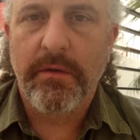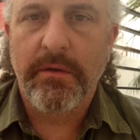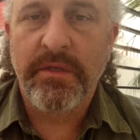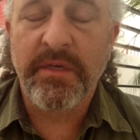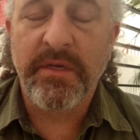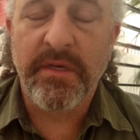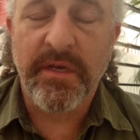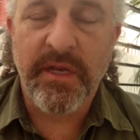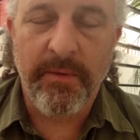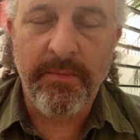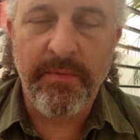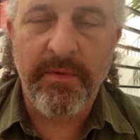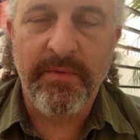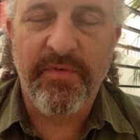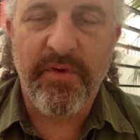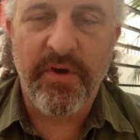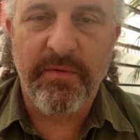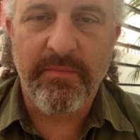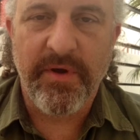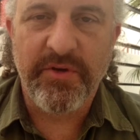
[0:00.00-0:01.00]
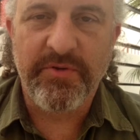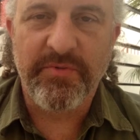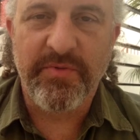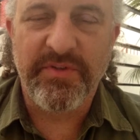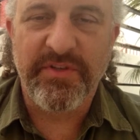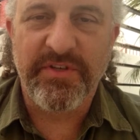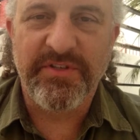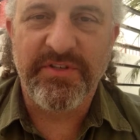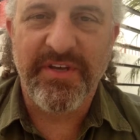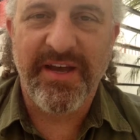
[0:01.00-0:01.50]
Didn't help me very much
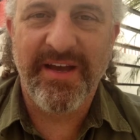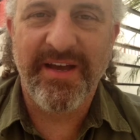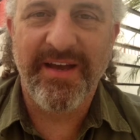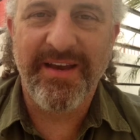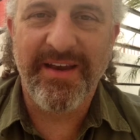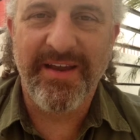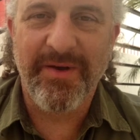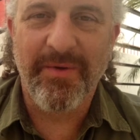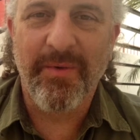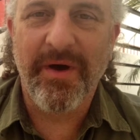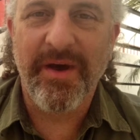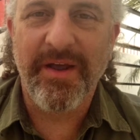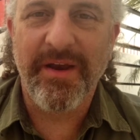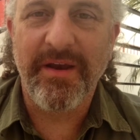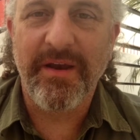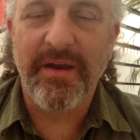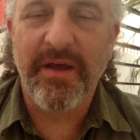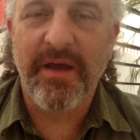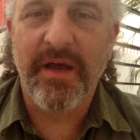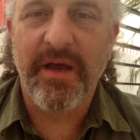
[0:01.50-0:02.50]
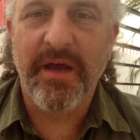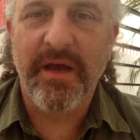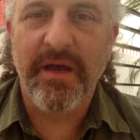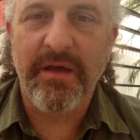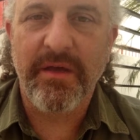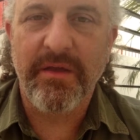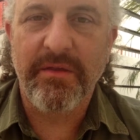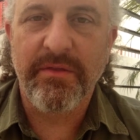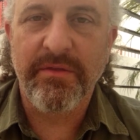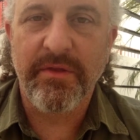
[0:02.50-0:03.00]
with deciding what
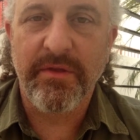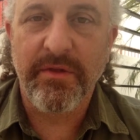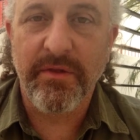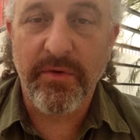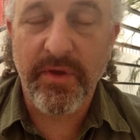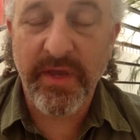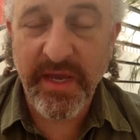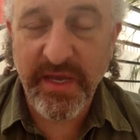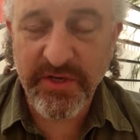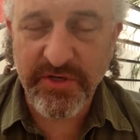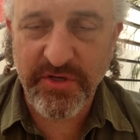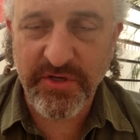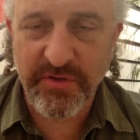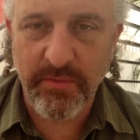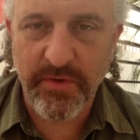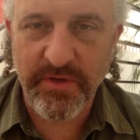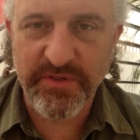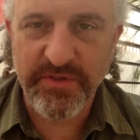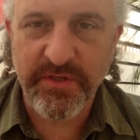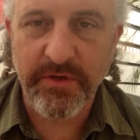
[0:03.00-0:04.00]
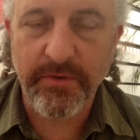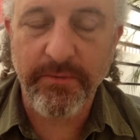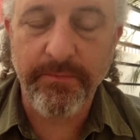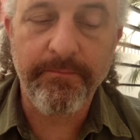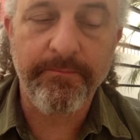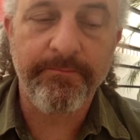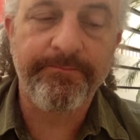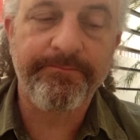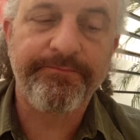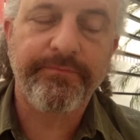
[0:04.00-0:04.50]
the location was, though.
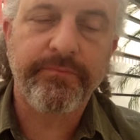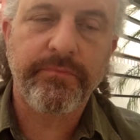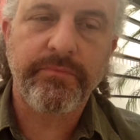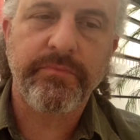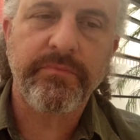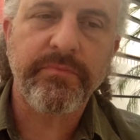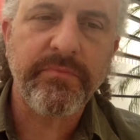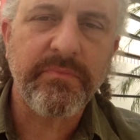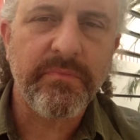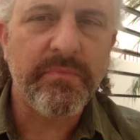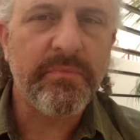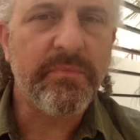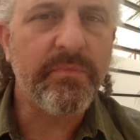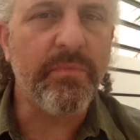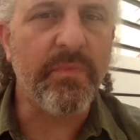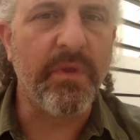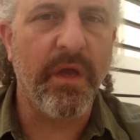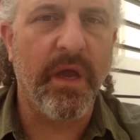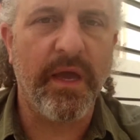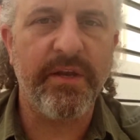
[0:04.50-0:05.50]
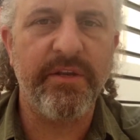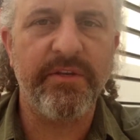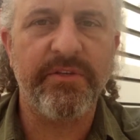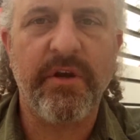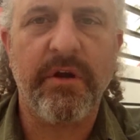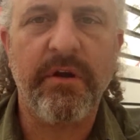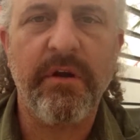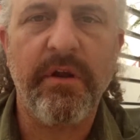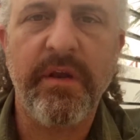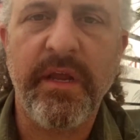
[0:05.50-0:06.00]
I
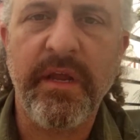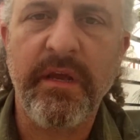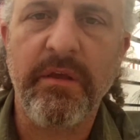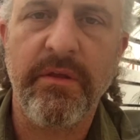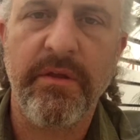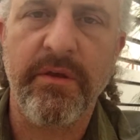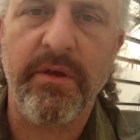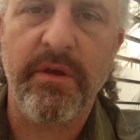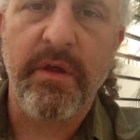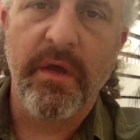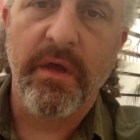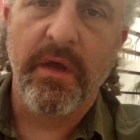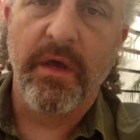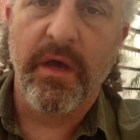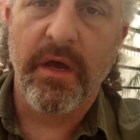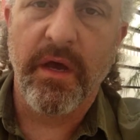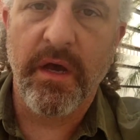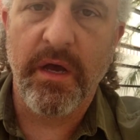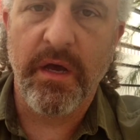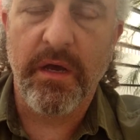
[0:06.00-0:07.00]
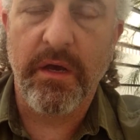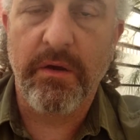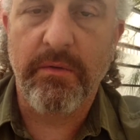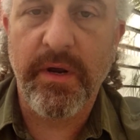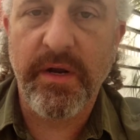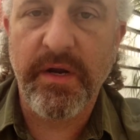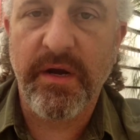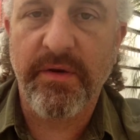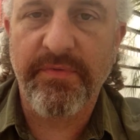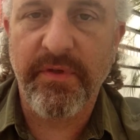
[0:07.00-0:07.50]
discarded England
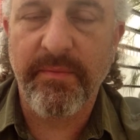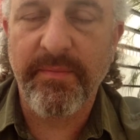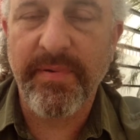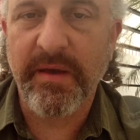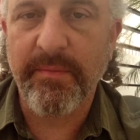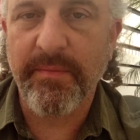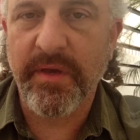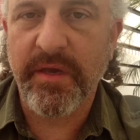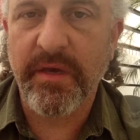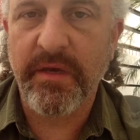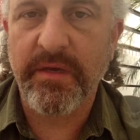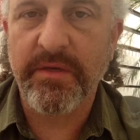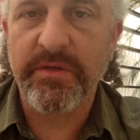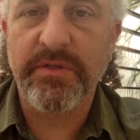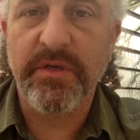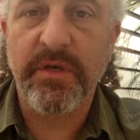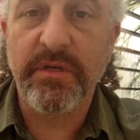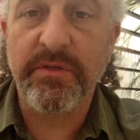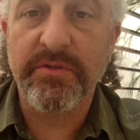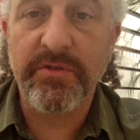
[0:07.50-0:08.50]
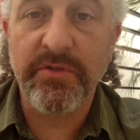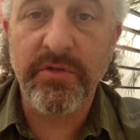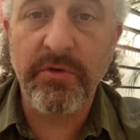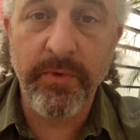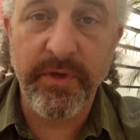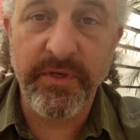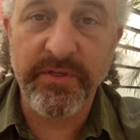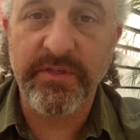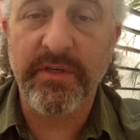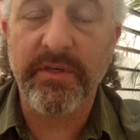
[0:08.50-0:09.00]
right off the bat because it's too
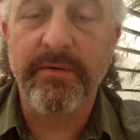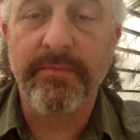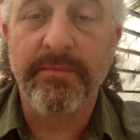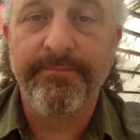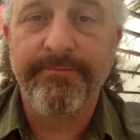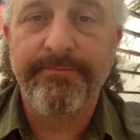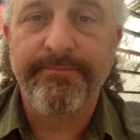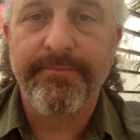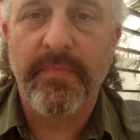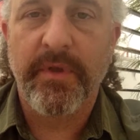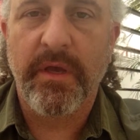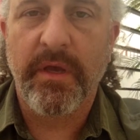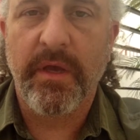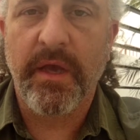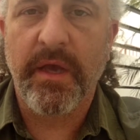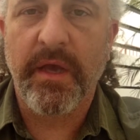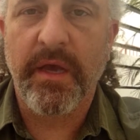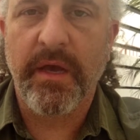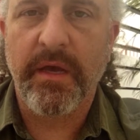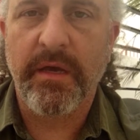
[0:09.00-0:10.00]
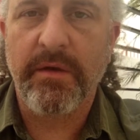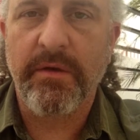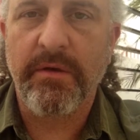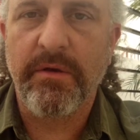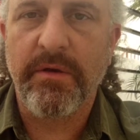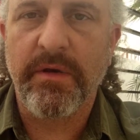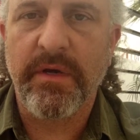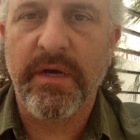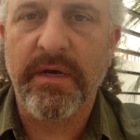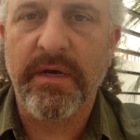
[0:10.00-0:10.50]
easy, and